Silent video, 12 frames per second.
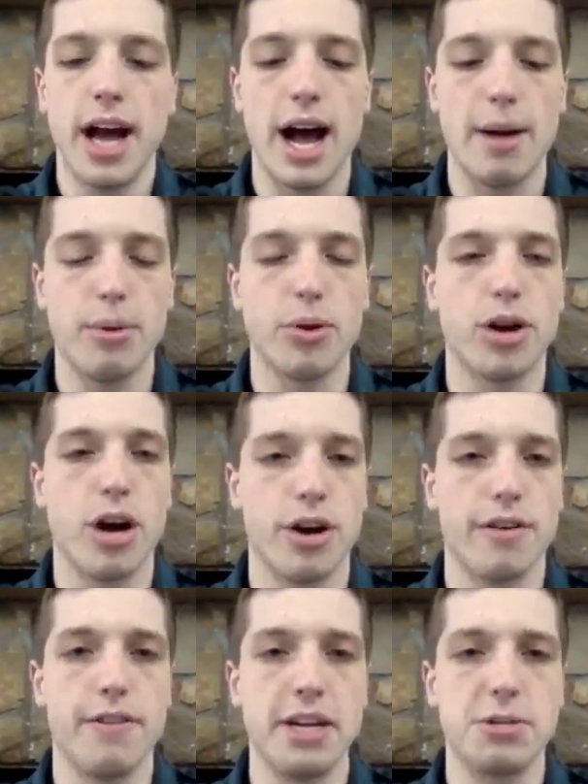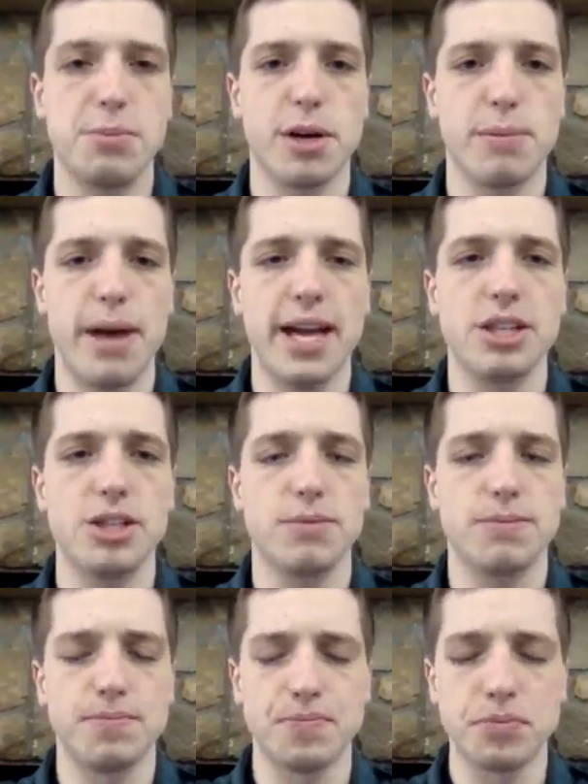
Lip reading: or on our Facebook page,